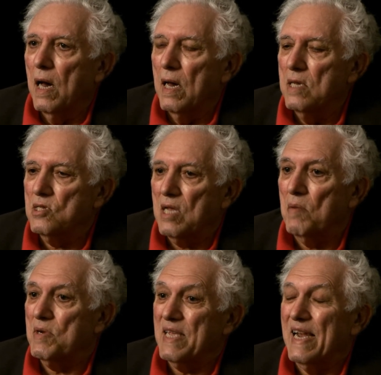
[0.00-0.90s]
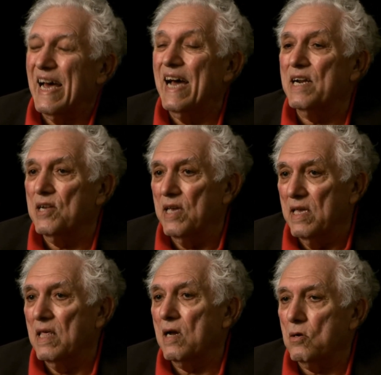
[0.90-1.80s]
establish an
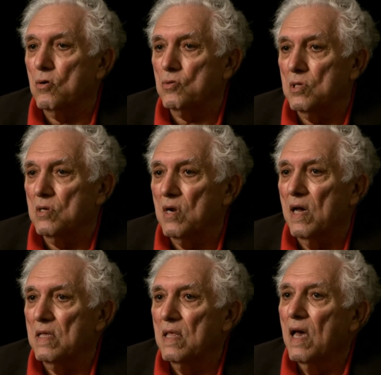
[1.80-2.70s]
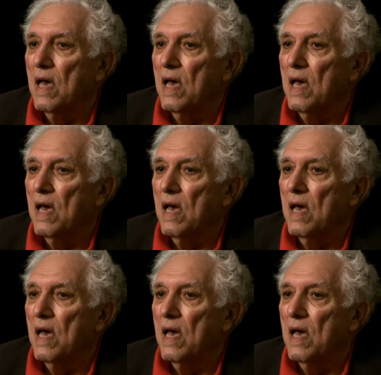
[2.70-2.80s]
airhead across the Rhine.